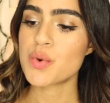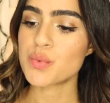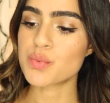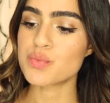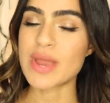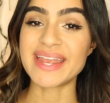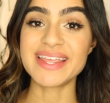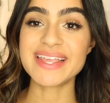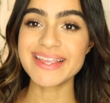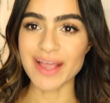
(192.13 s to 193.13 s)

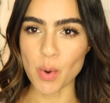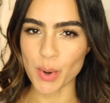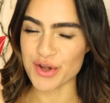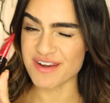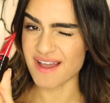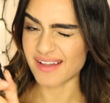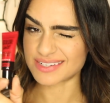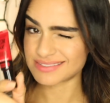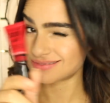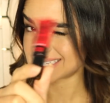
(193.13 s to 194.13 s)
Red-y or
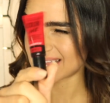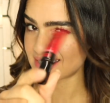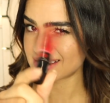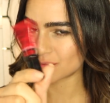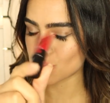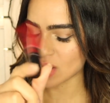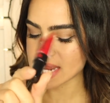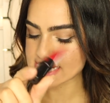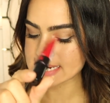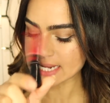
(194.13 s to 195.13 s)
Not. Get it?
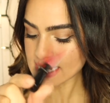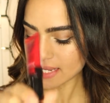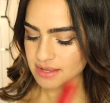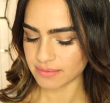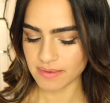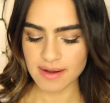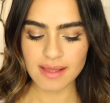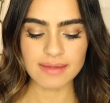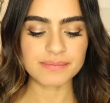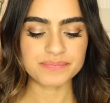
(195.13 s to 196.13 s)
Red-y or
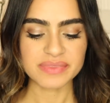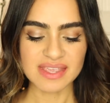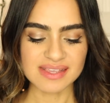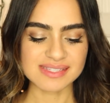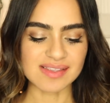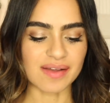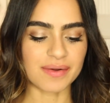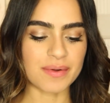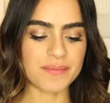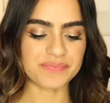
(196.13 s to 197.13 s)
Not?
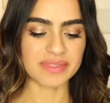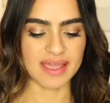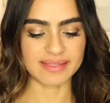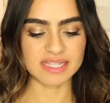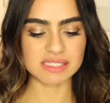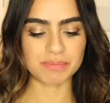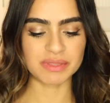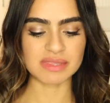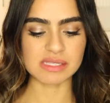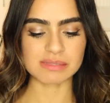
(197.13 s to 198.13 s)
So yeah, let's
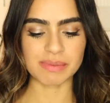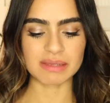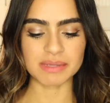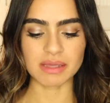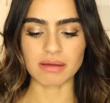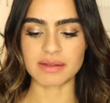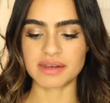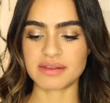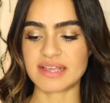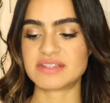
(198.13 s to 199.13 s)
put this baby on
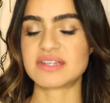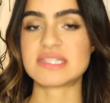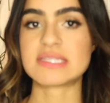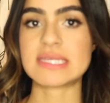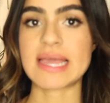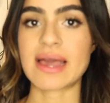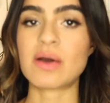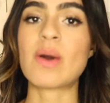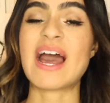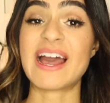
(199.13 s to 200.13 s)
and you guys are gonna see
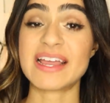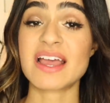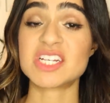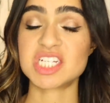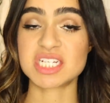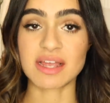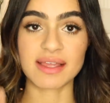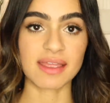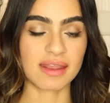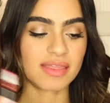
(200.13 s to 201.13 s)
how high
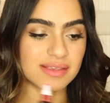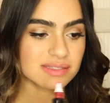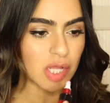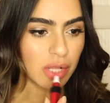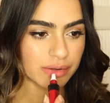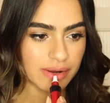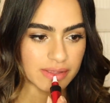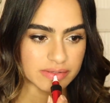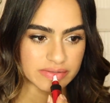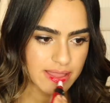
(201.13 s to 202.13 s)
shine this color
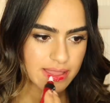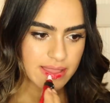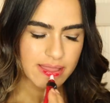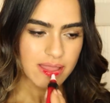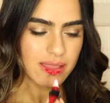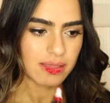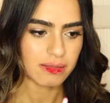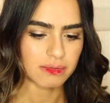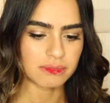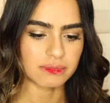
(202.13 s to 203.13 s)
is.
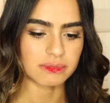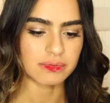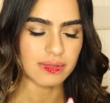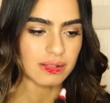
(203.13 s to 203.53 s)
Ooh.